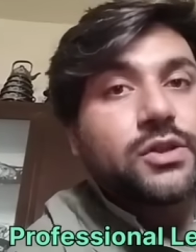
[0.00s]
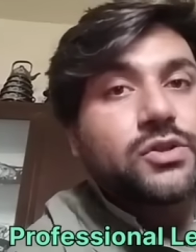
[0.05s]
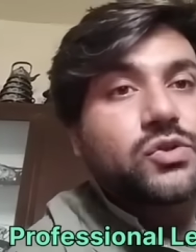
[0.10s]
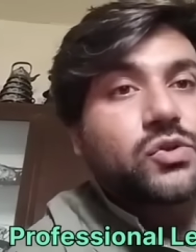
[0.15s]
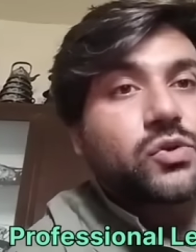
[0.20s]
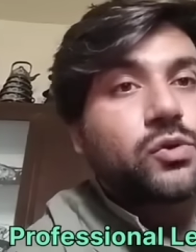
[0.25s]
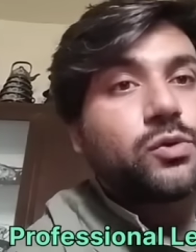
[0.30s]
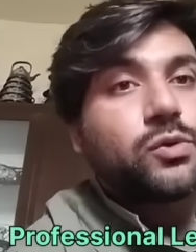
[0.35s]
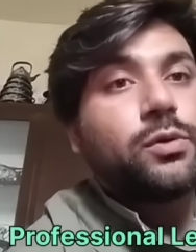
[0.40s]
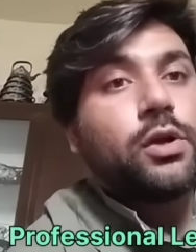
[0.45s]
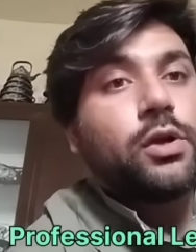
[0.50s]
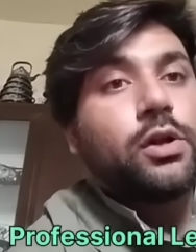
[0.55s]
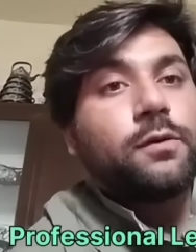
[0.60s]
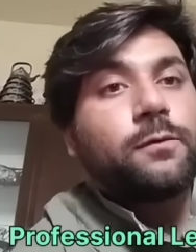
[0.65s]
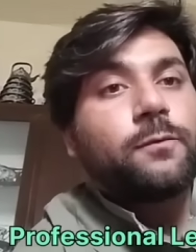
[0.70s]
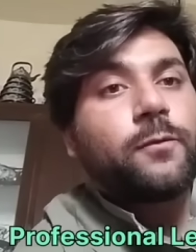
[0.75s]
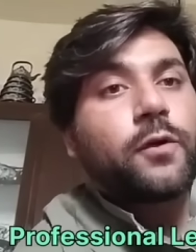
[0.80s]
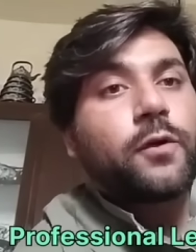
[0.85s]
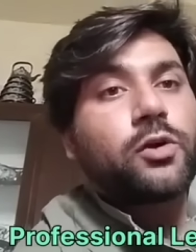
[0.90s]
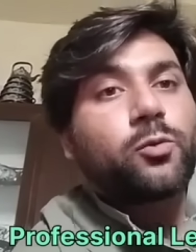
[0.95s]
So
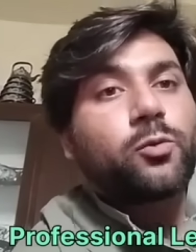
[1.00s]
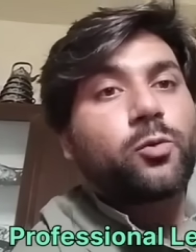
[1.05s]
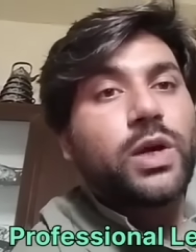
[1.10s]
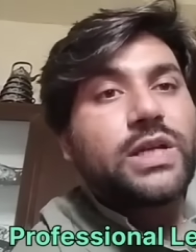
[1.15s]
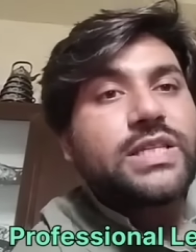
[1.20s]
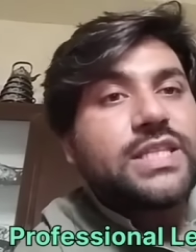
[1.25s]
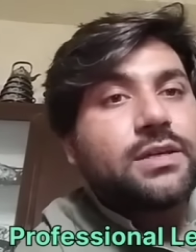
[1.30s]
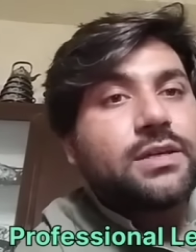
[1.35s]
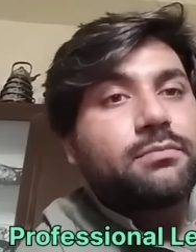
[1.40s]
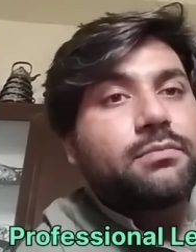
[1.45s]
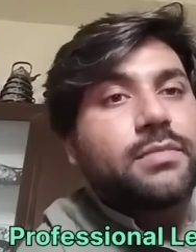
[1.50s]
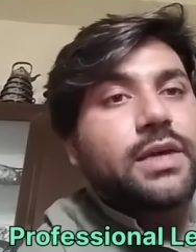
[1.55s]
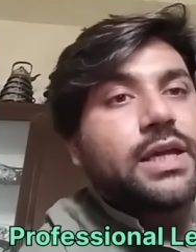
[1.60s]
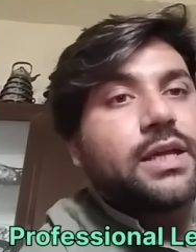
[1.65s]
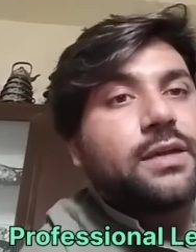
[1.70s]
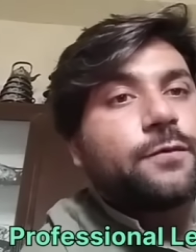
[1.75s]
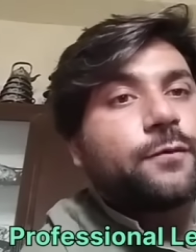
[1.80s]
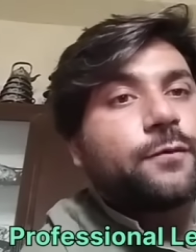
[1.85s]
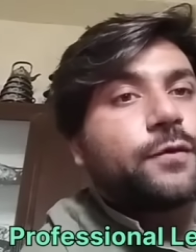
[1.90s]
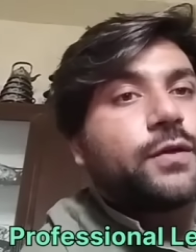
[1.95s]
for watching
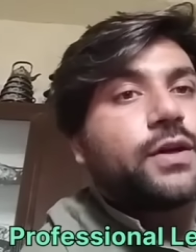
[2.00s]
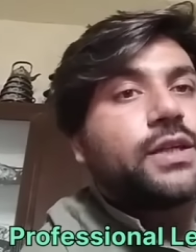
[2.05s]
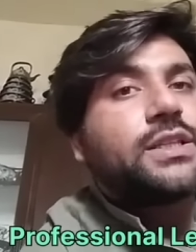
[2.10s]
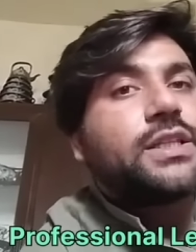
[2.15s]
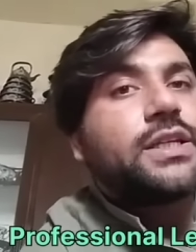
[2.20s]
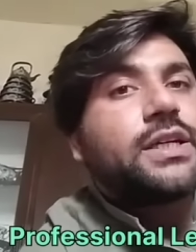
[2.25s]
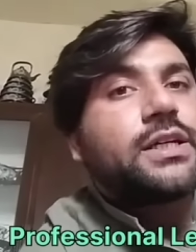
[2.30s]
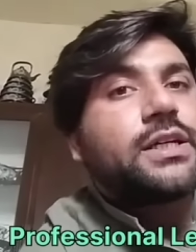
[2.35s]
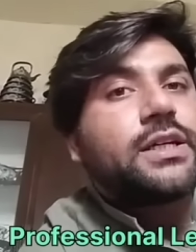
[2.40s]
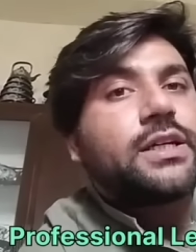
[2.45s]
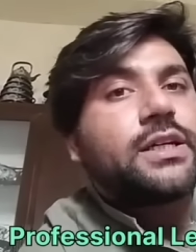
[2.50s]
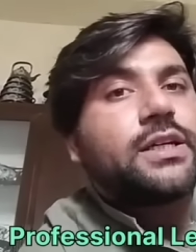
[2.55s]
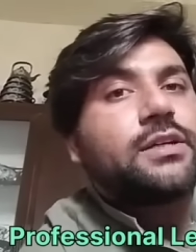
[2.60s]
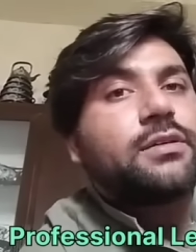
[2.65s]
my further